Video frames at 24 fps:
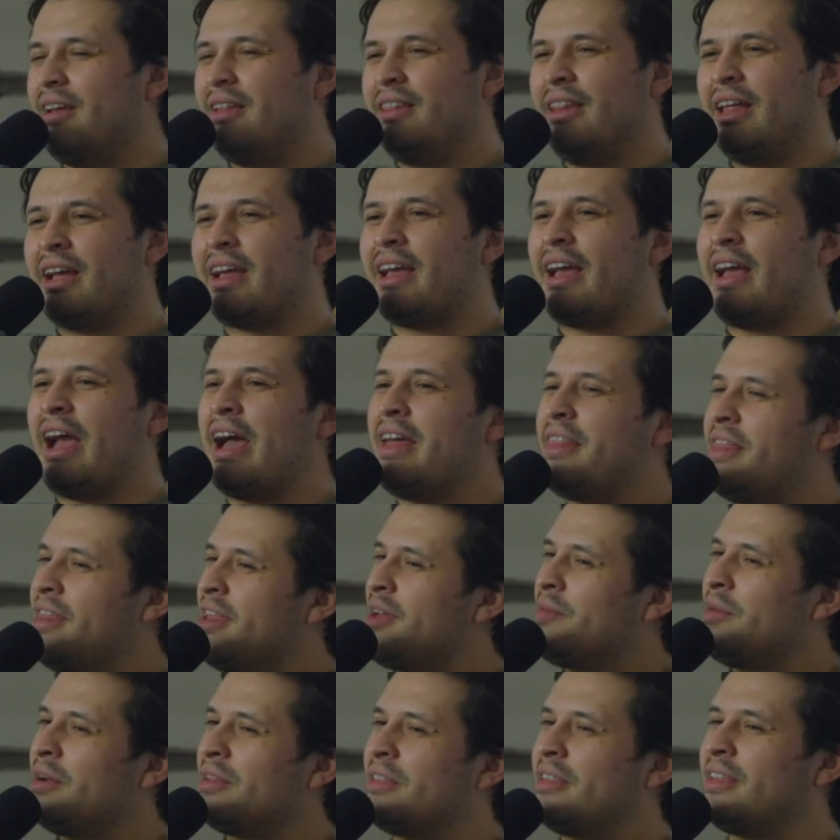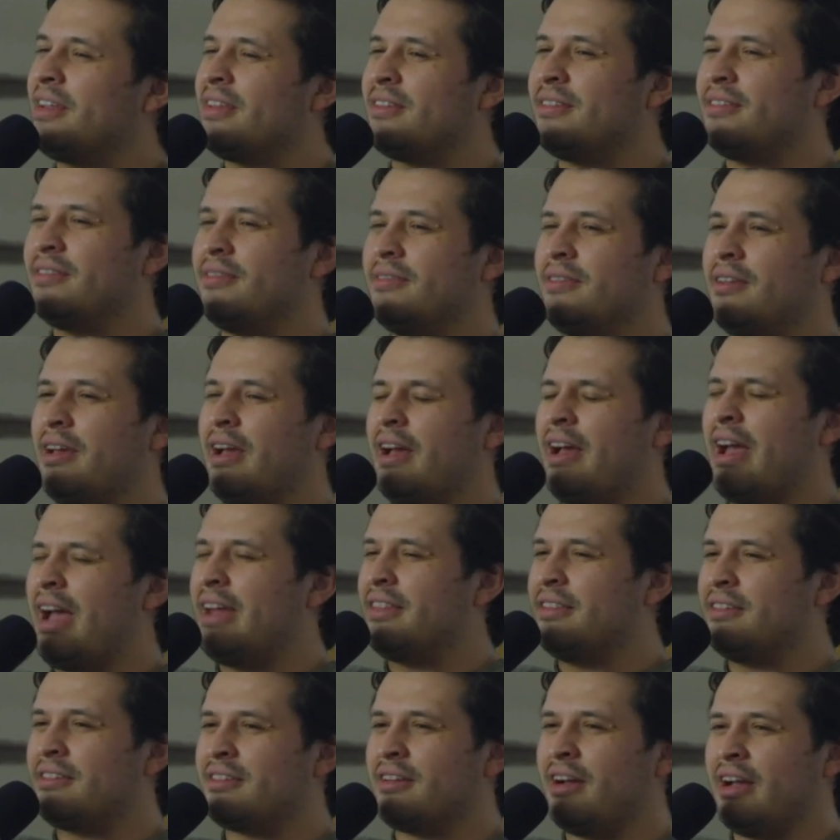like I think about this. I
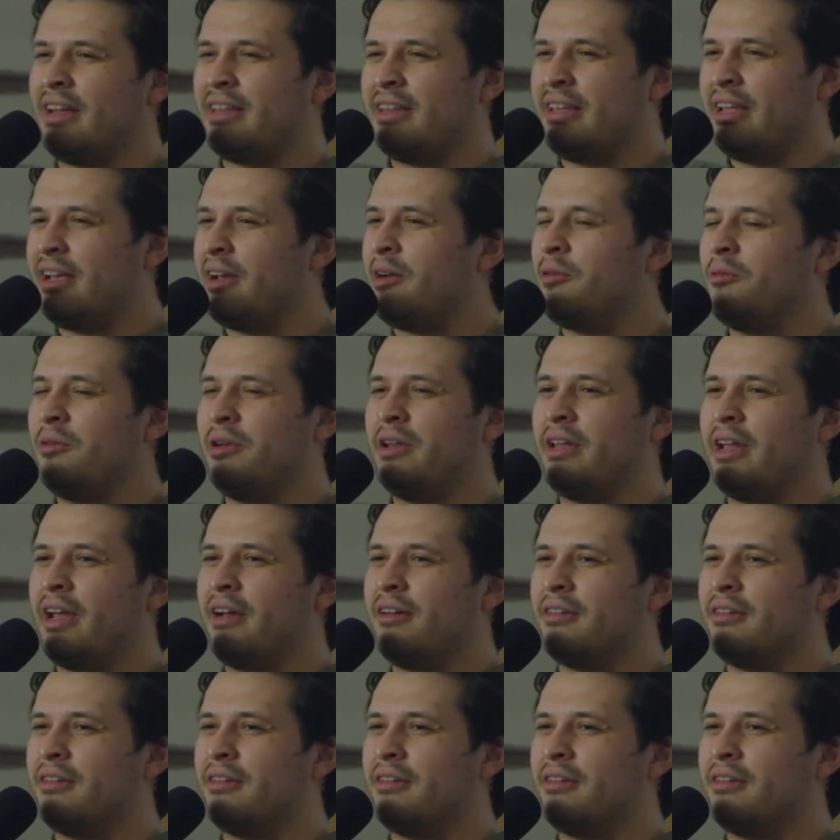had this idea one day.